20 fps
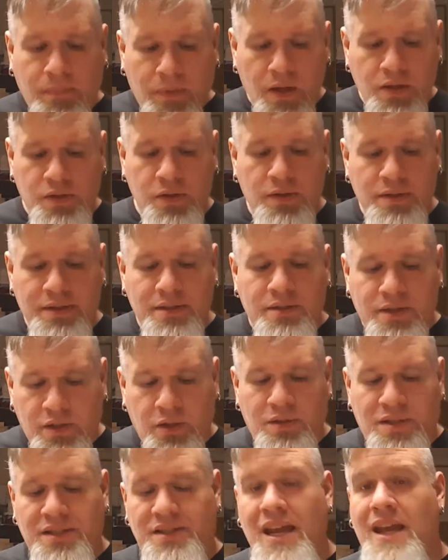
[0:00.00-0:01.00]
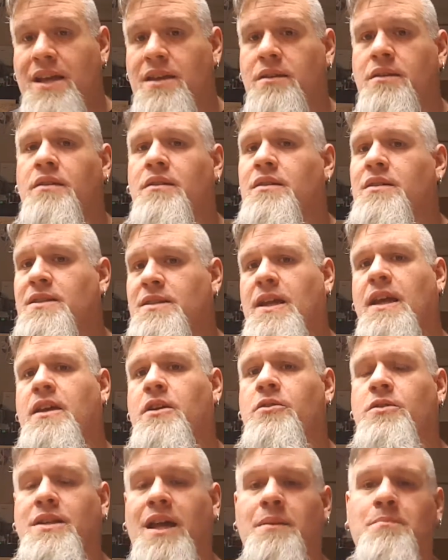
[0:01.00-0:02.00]
So state
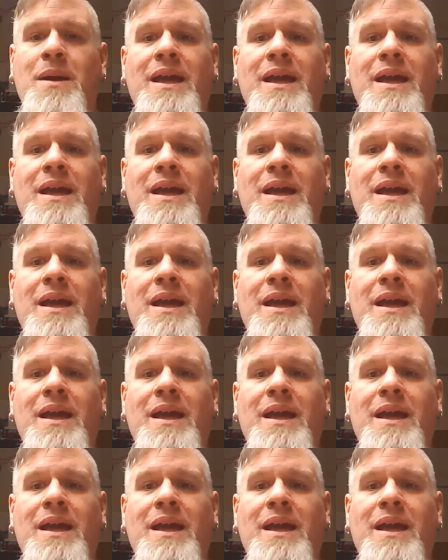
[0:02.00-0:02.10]
your intent,